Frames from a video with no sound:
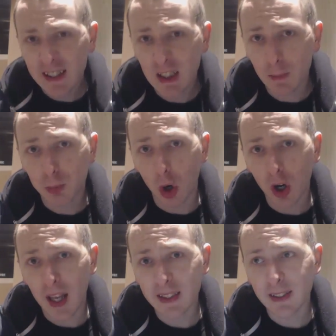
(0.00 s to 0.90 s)
This is the
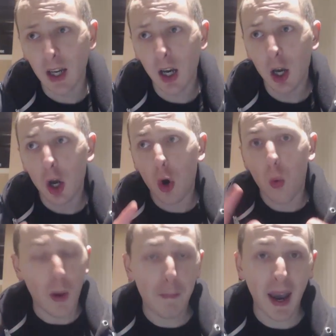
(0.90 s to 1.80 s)
Brock Lesnar
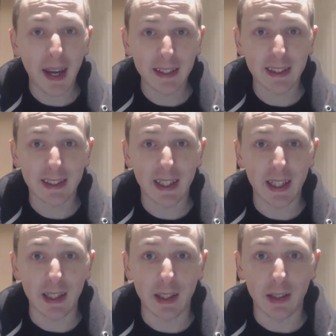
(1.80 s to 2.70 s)
we're paying to
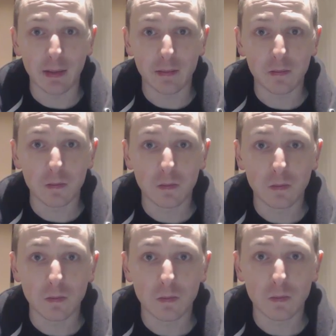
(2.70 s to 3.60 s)
see.
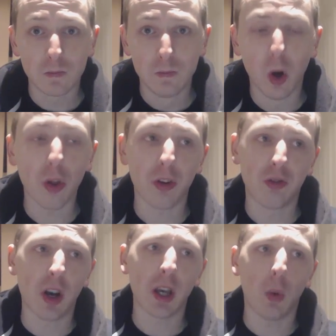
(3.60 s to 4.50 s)
Not
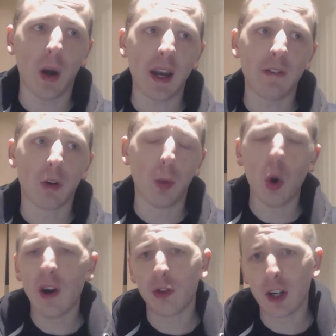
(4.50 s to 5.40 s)
the running away
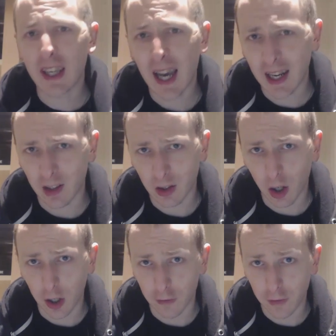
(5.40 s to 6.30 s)
from whoever he can
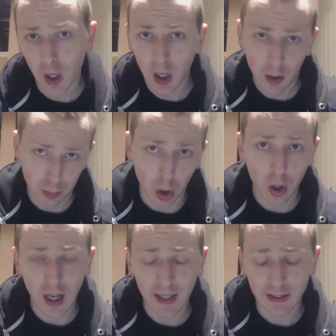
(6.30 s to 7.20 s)
kind of
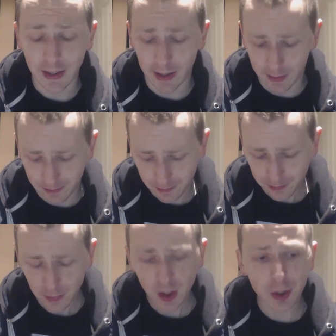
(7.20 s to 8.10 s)
Brock Lesnar.
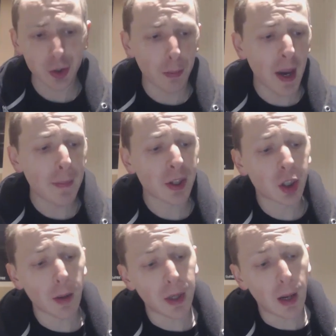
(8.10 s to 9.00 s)
So maybe
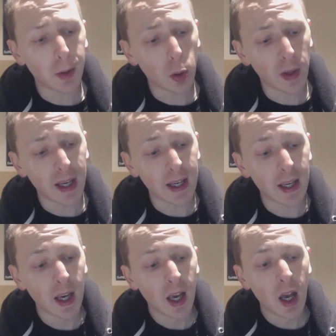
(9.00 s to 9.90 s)
the
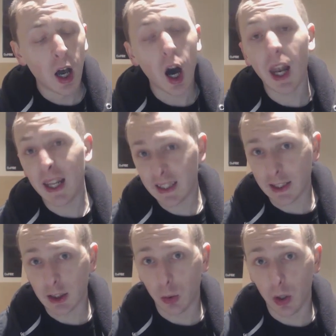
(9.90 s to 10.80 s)
WWE are
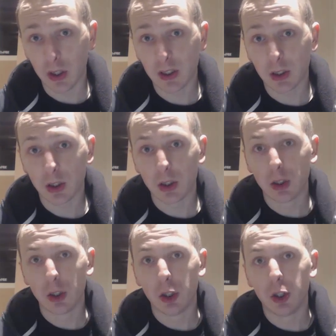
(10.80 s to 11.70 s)
listening to us